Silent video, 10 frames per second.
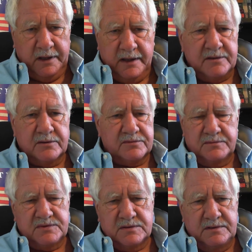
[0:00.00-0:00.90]
under
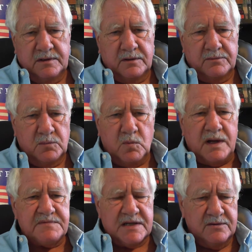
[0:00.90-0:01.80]
you know
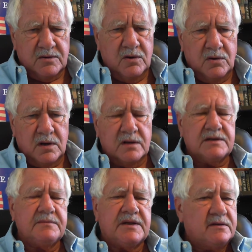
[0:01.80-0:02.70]
wipes out your whole
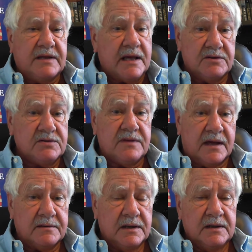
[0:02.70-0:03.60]
argument you can't do
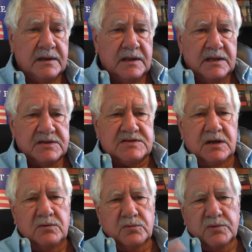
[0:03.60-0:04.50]
that
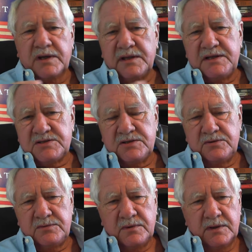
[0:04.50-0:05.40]
so really
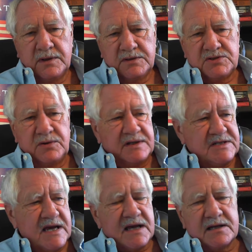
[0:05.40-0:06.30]
to to
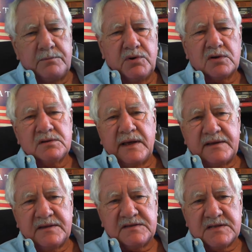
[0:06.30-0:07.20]
attack a book
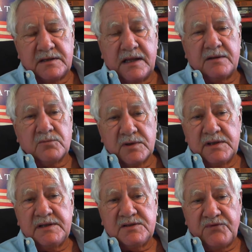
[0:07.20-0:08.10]
like this and, and
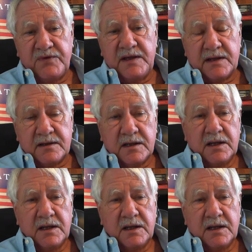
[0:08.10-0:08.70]
really defeat it